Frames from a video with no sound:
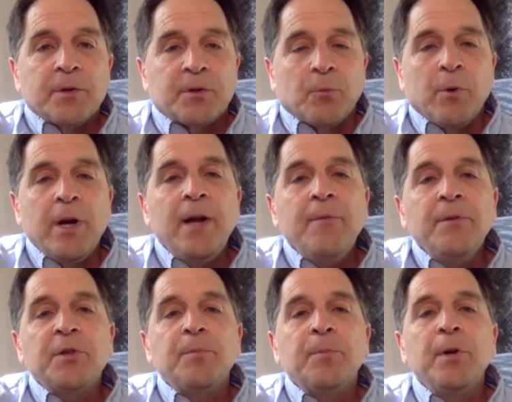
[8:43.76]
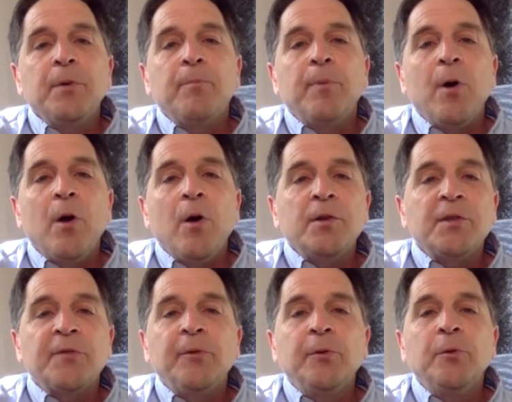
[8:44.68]
So when the
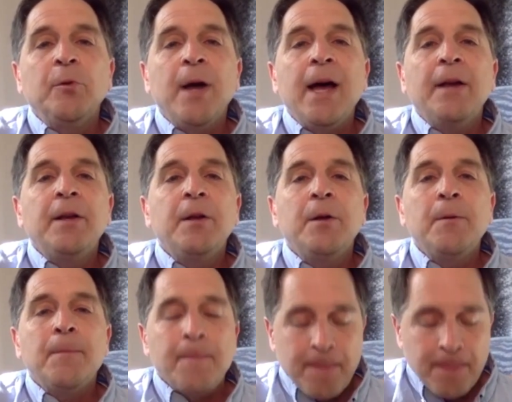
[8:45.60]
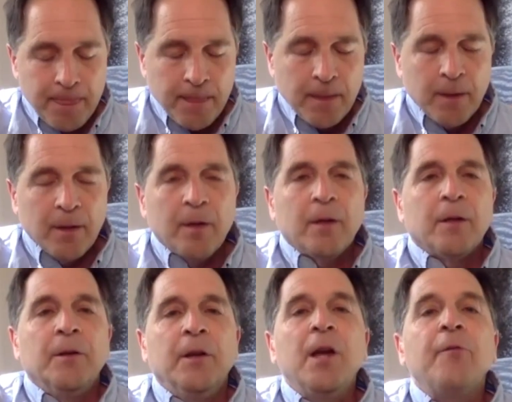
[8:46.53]
spitballs flew at him,
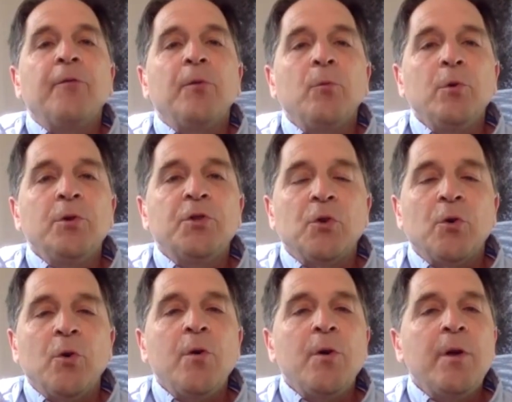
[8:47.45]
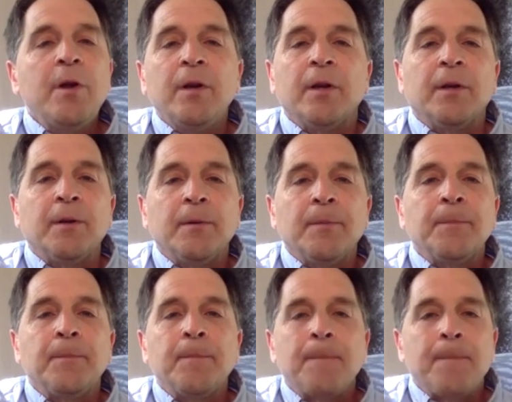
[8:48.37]
never would join
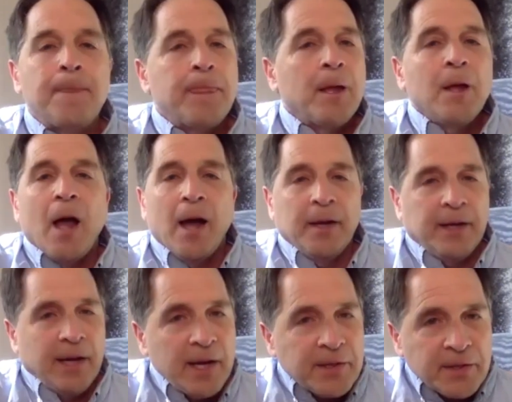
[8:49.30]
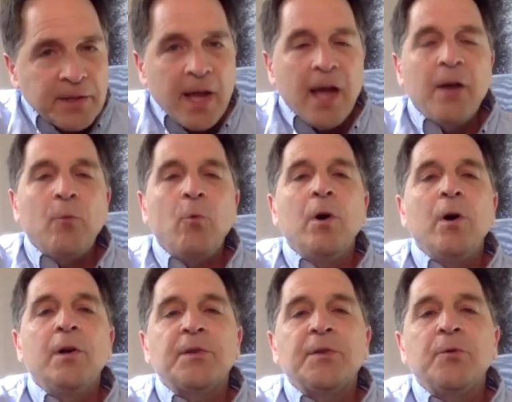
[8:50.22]
in. I guess that
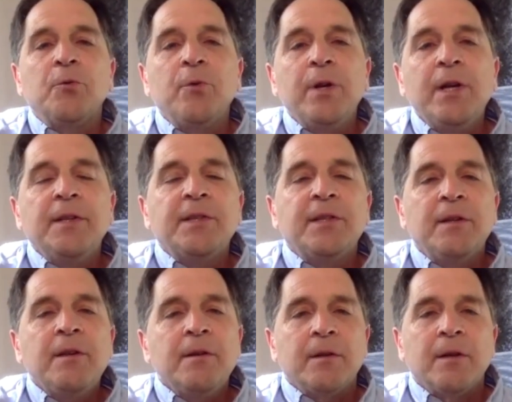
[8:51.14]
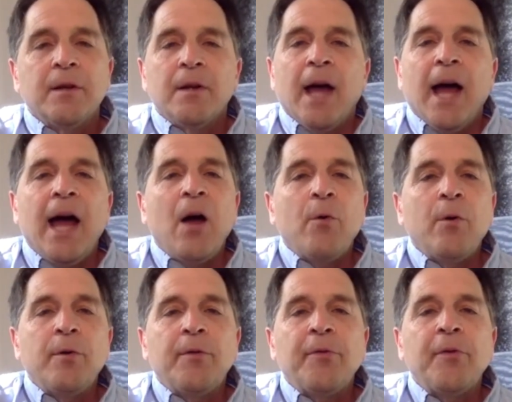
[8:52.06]
was the reason
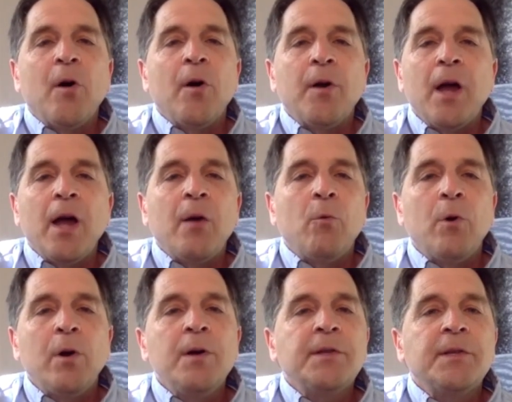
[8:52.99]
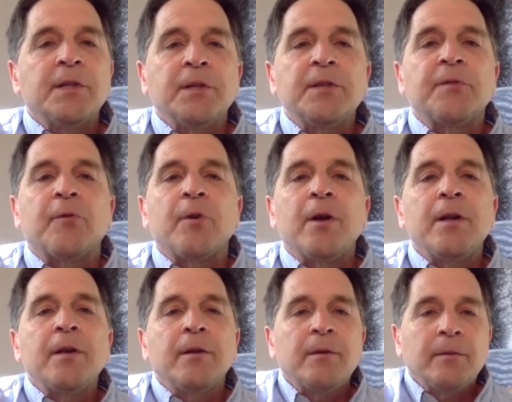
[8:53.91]
Howard thought I was his
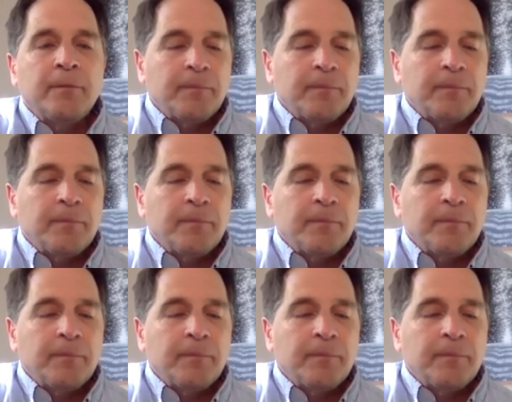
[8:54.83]
friend.